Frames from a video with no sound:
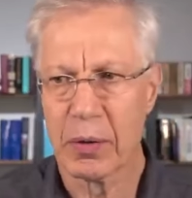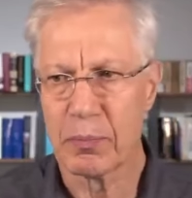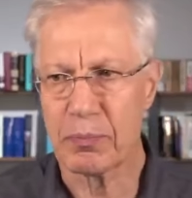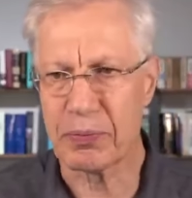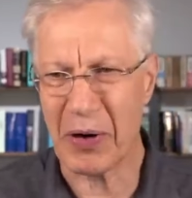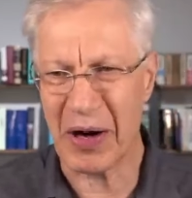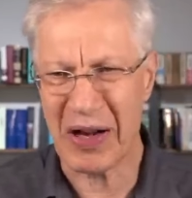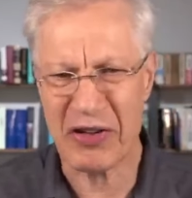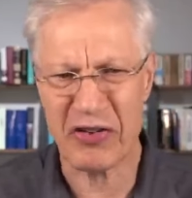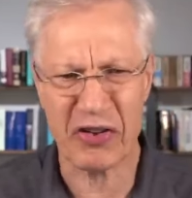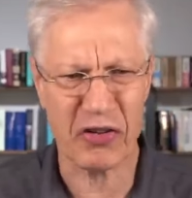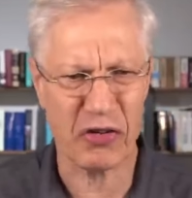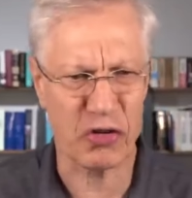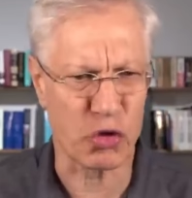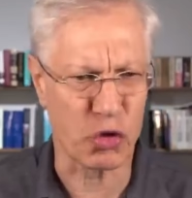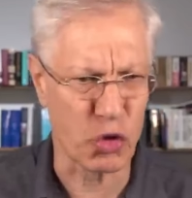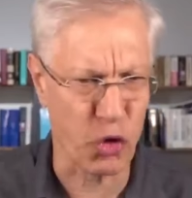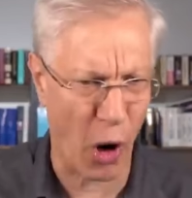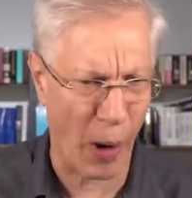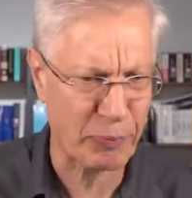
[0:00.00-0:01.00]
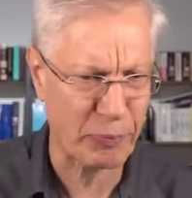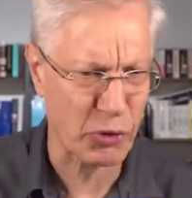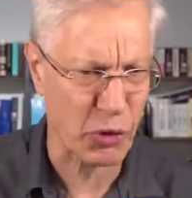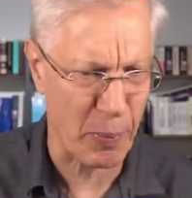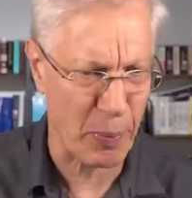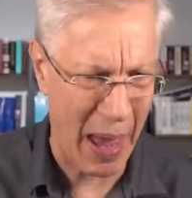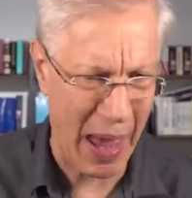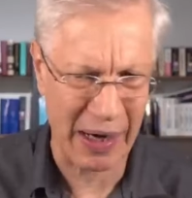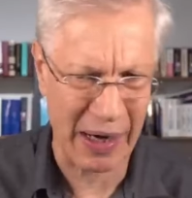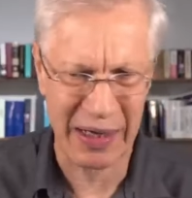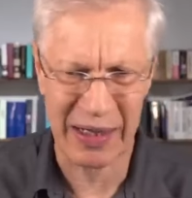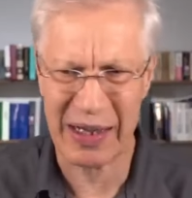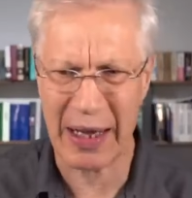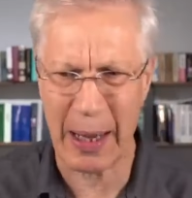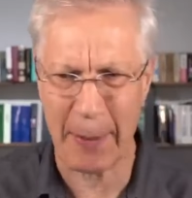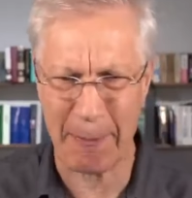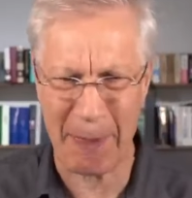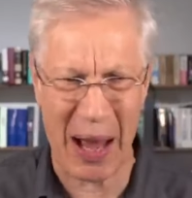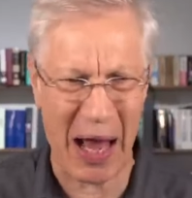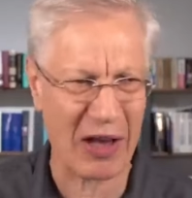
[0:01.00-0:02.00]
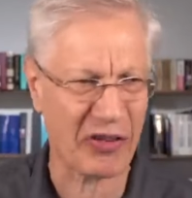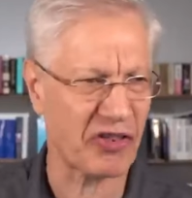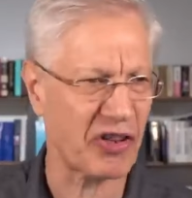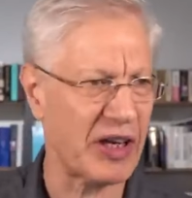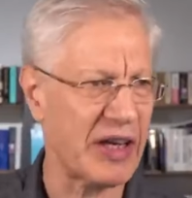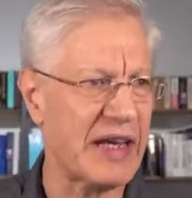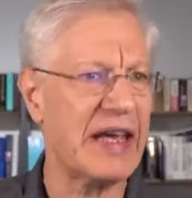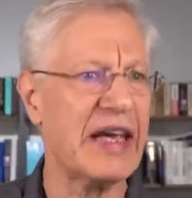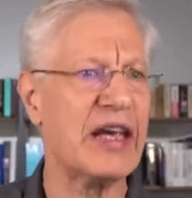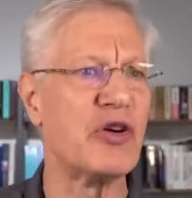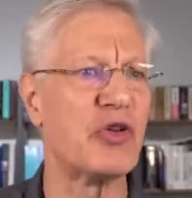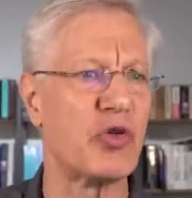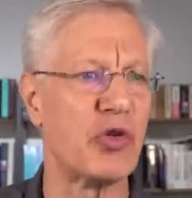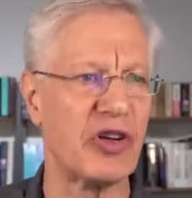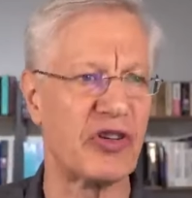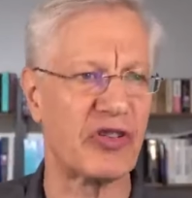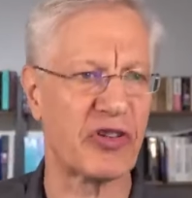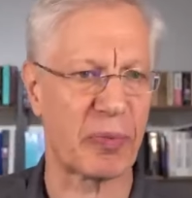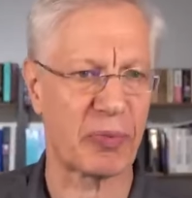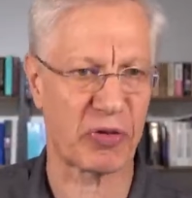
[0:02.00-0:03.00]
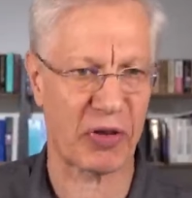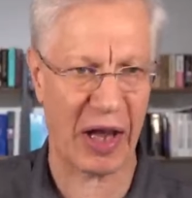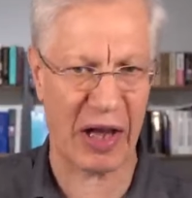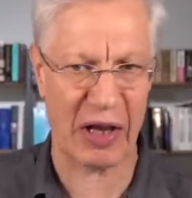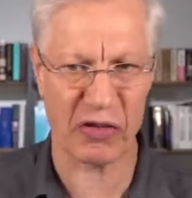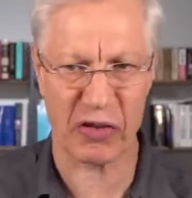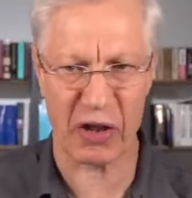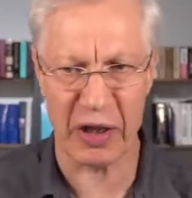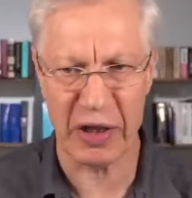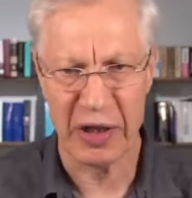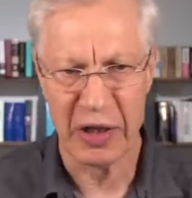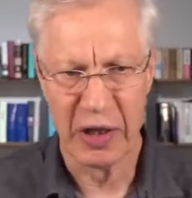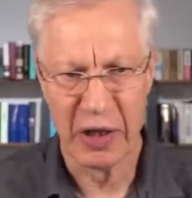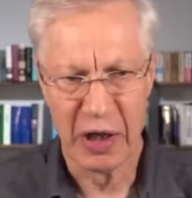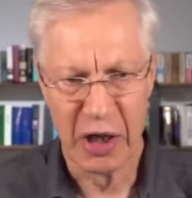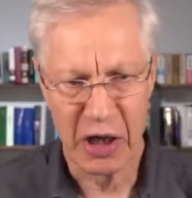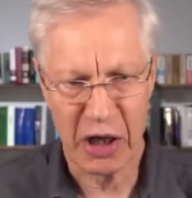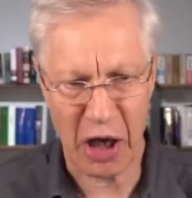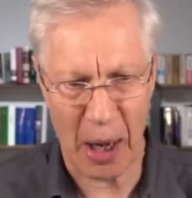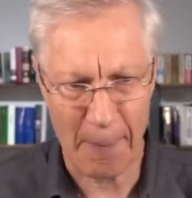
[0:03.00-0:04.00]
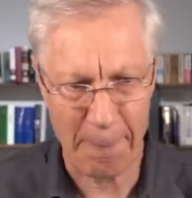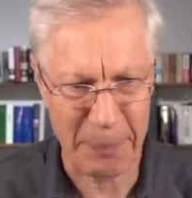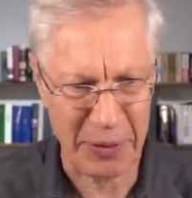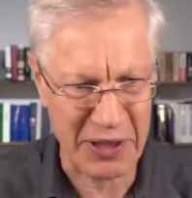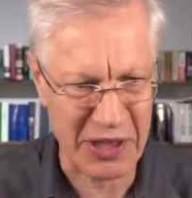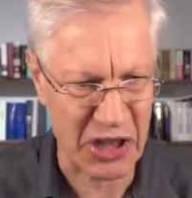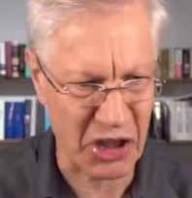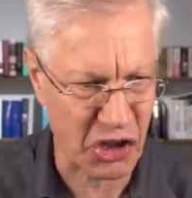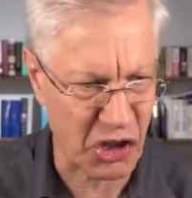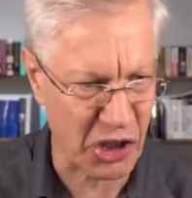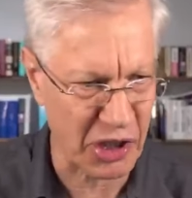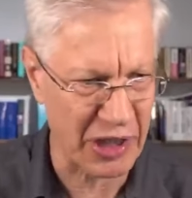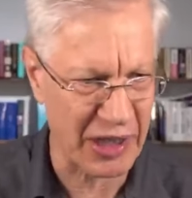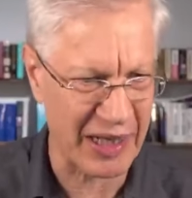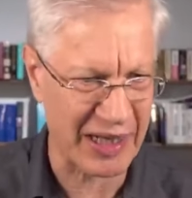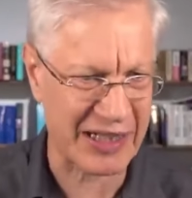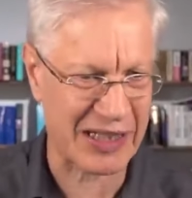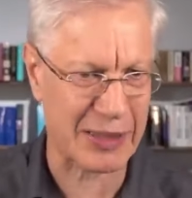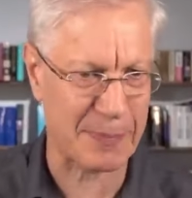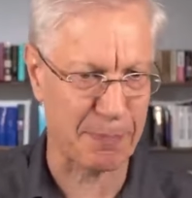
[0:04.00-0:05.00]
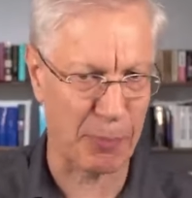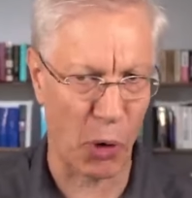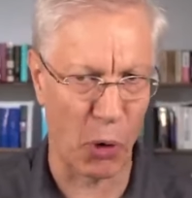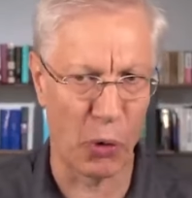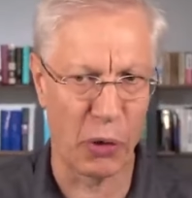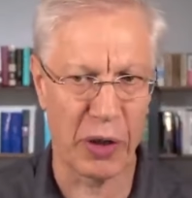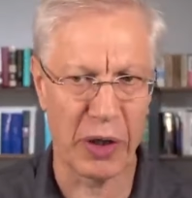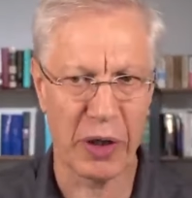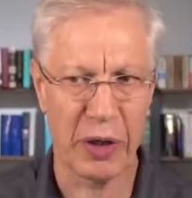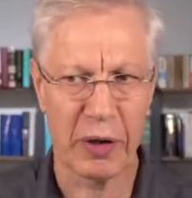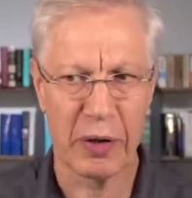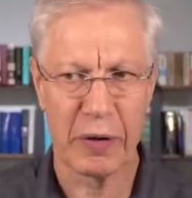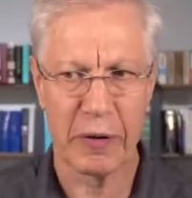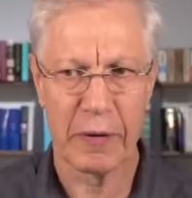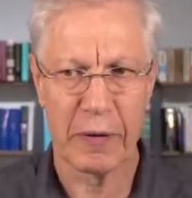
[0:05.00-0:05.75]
Prices dropped dramatically, capacity increased substantially, competition exploded,